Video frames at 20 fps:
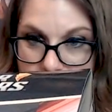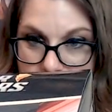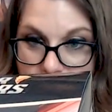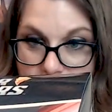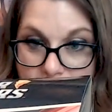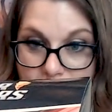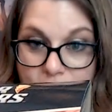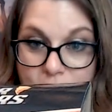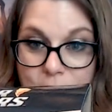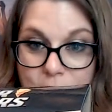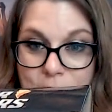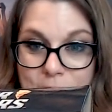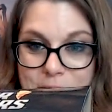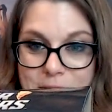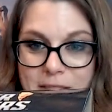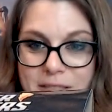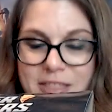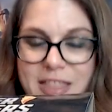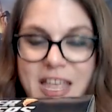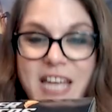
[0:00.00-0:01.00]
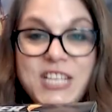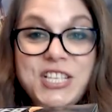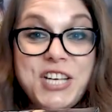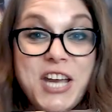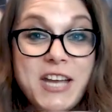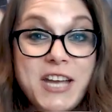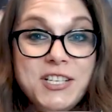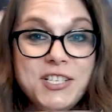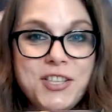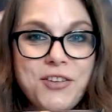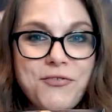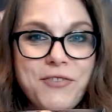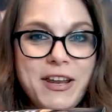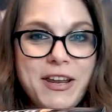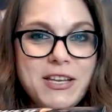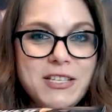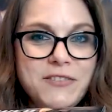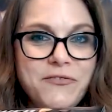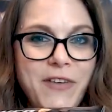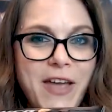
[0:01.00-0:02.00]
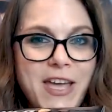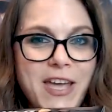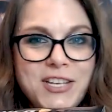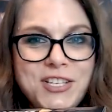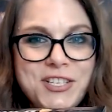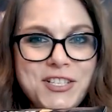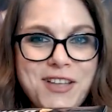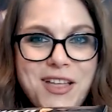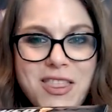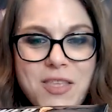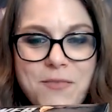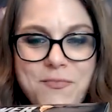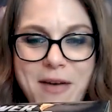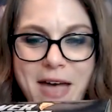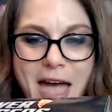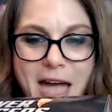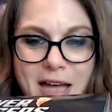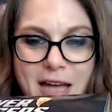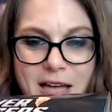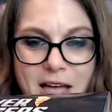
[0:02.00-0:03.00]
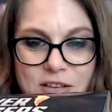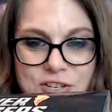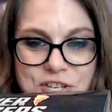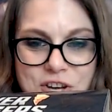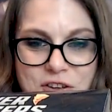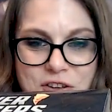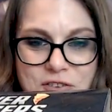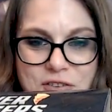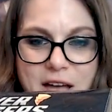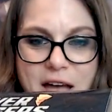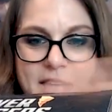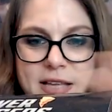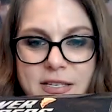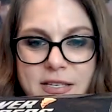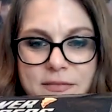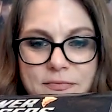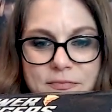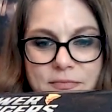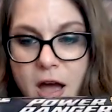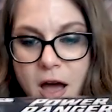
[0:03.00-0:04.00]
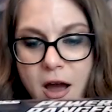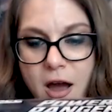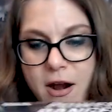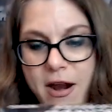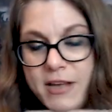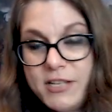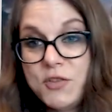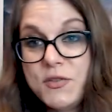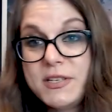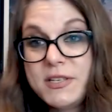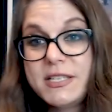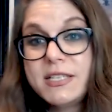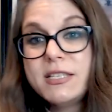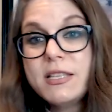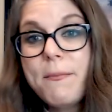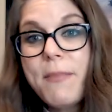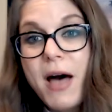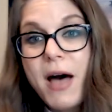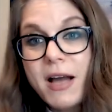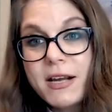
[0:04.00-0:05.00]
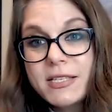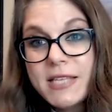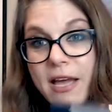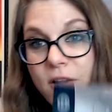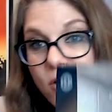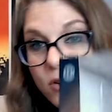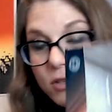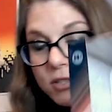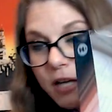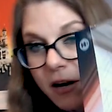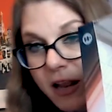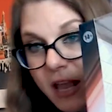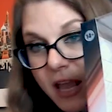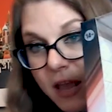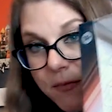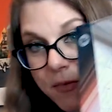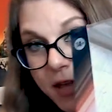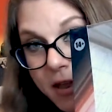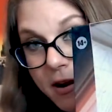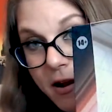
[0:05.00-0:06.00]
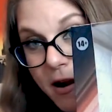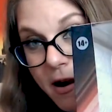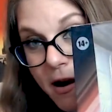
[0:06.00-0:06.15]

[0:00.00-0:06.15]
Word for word: Oh, they changed the Rita's face. She's on the back. I'll show you guys. All right, so this is the box that Goldar came in.